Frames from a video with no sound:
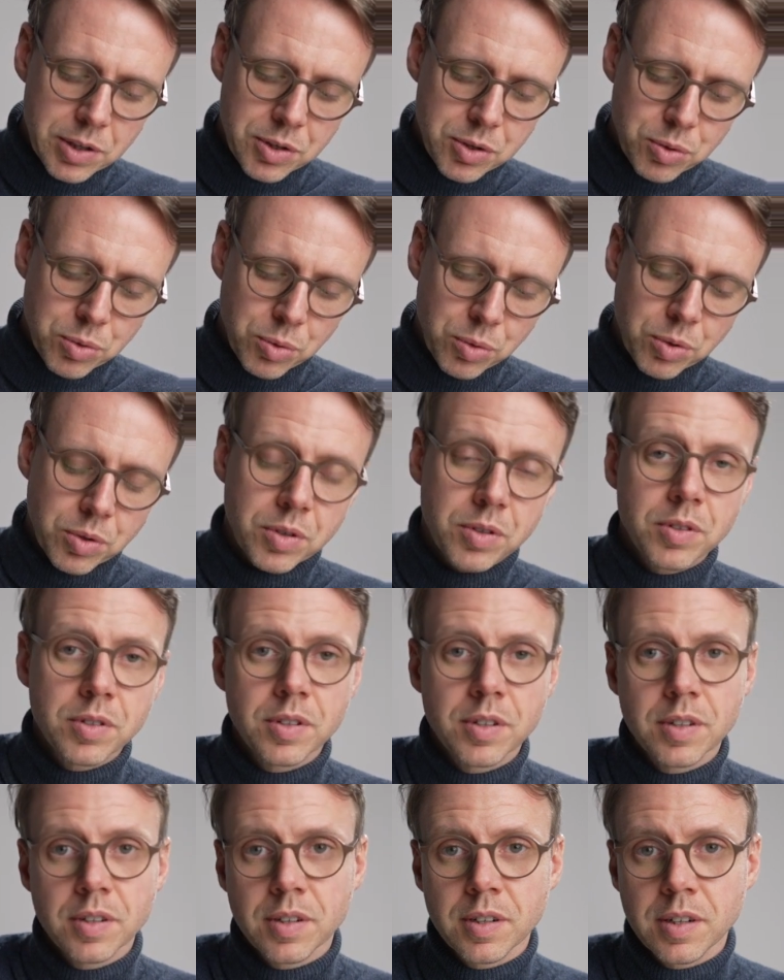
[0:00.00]
to
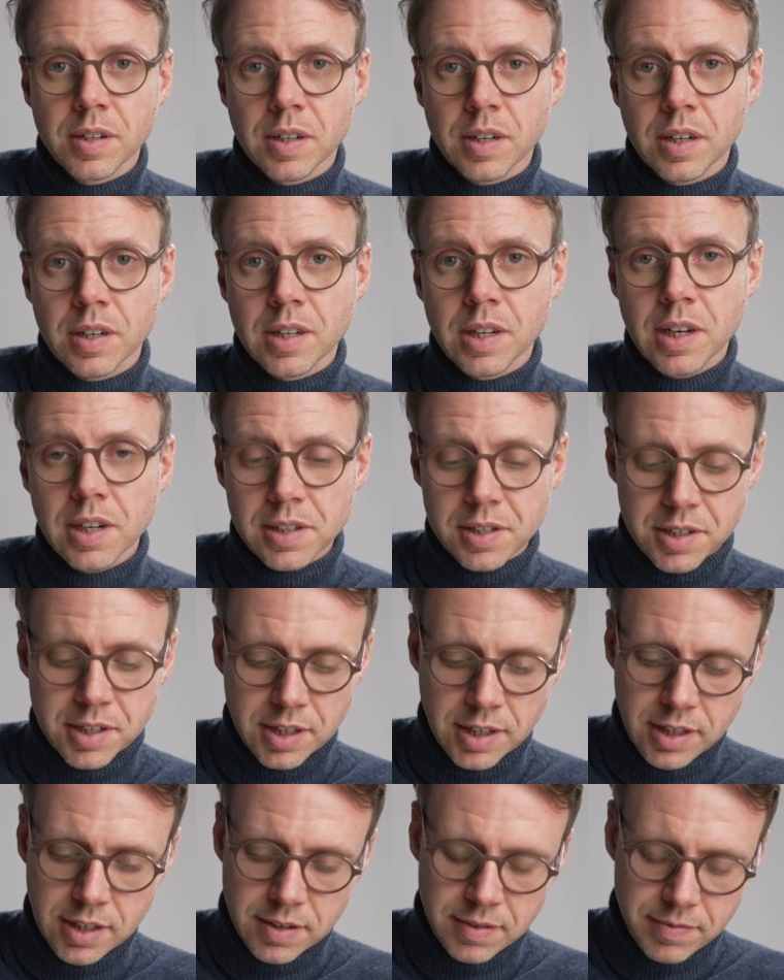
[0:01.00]
little
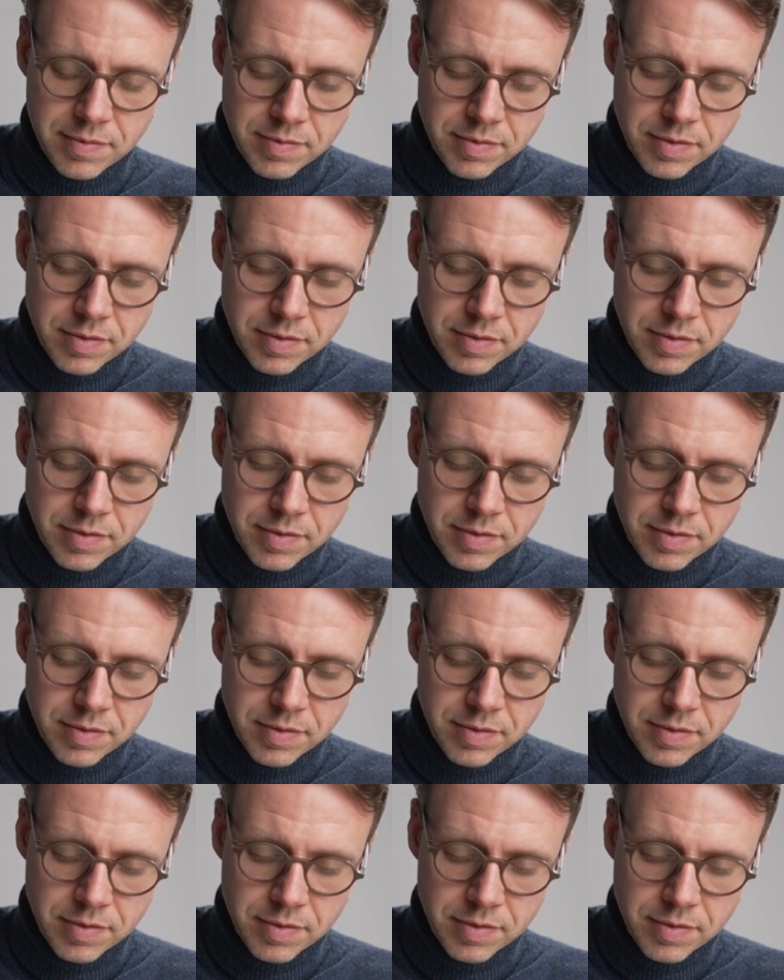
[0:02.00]
t,